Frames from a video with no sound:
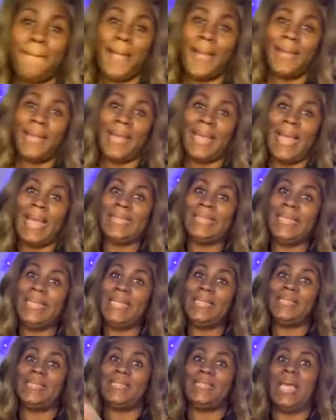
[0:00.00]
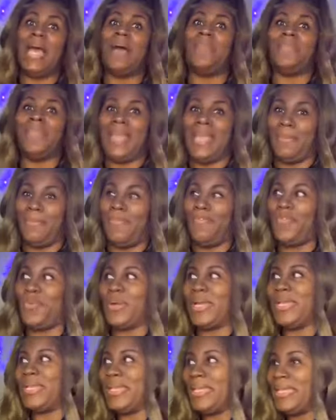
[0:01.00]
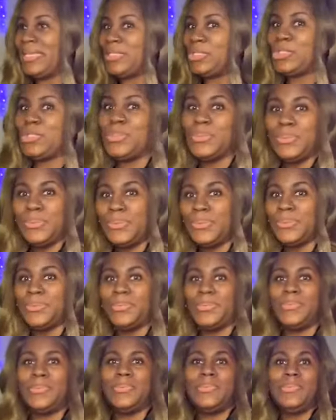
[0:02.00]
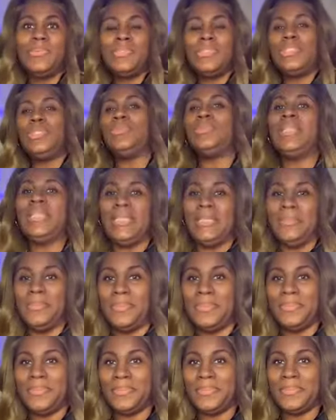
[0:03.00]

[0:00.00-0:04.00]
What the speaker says: Okay, I need to stop that before it gets too deep.